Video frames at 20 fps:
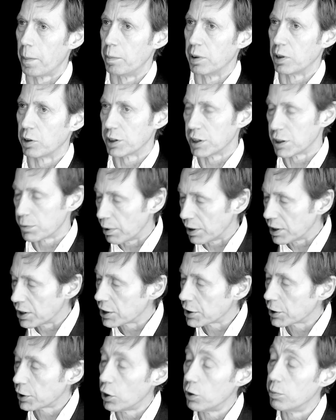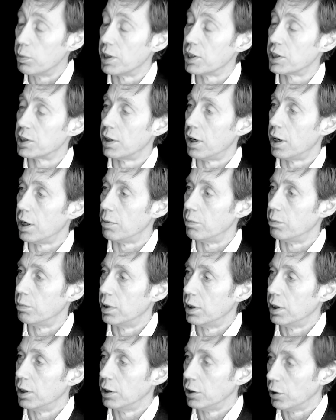because they spend so much time
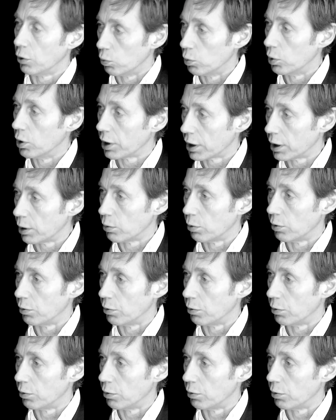working